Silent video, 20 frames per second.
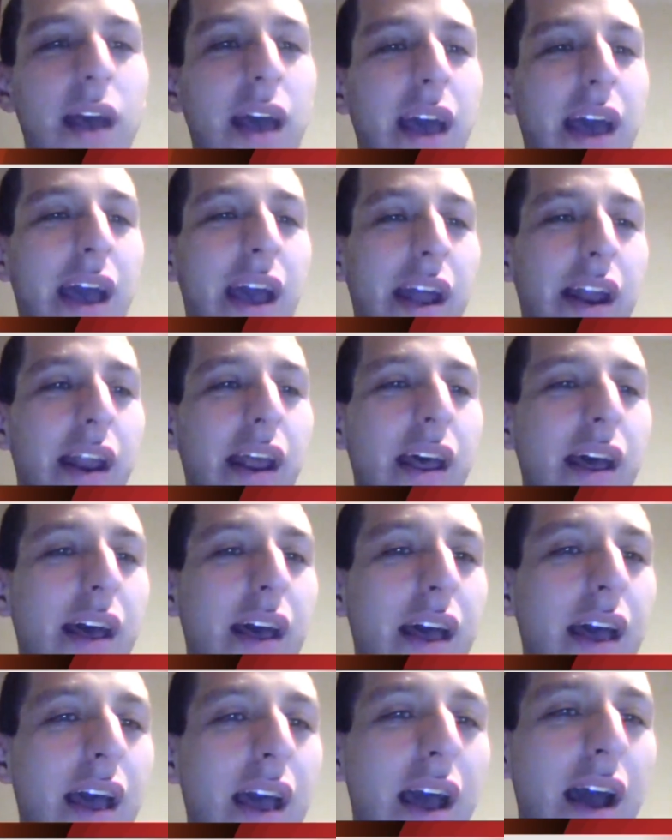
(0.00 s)
And
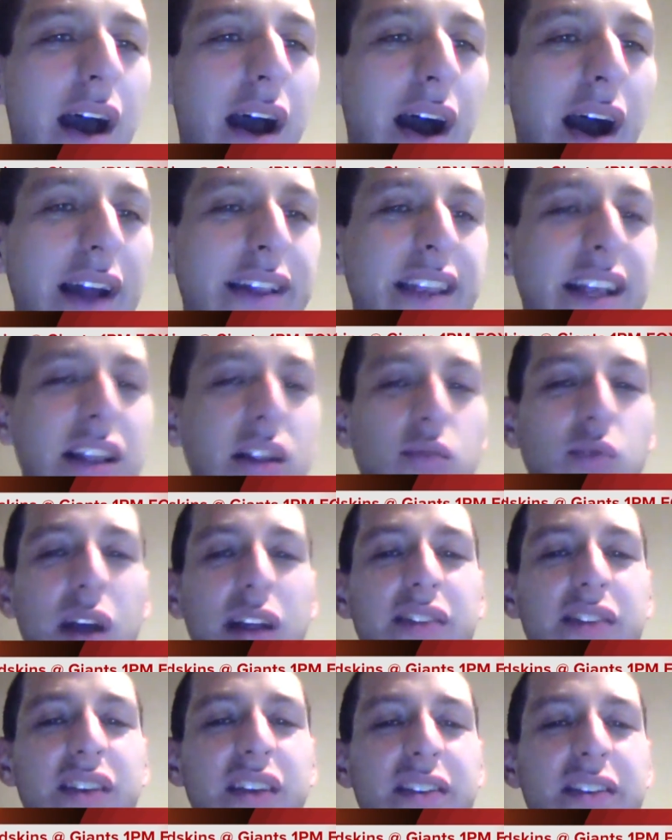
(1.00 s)
I think the
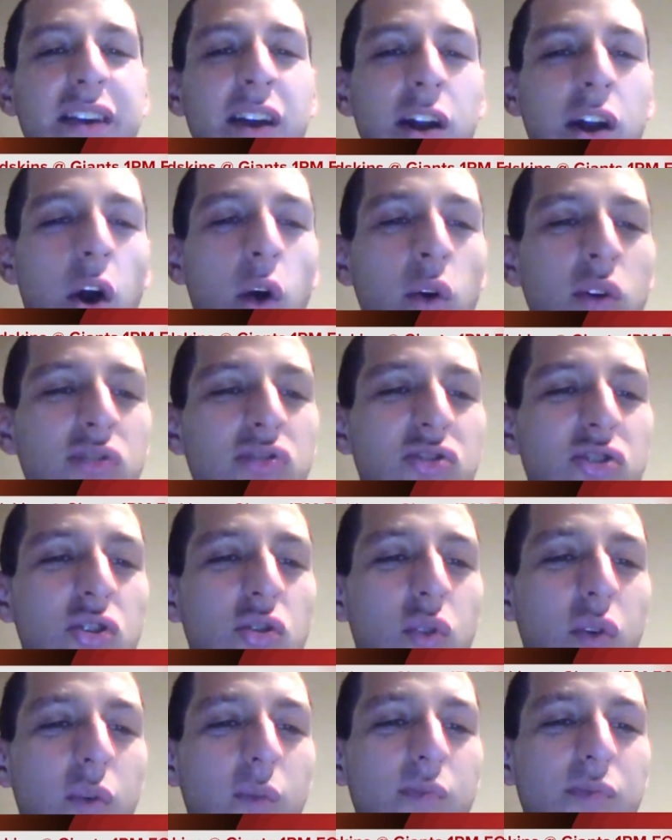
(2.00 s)
Redskins here at
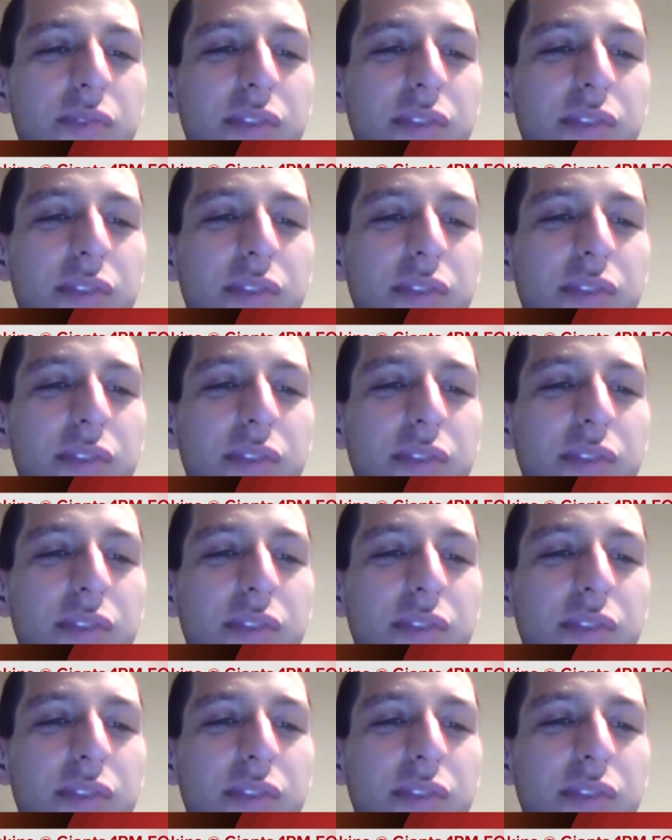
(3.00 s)
0-2,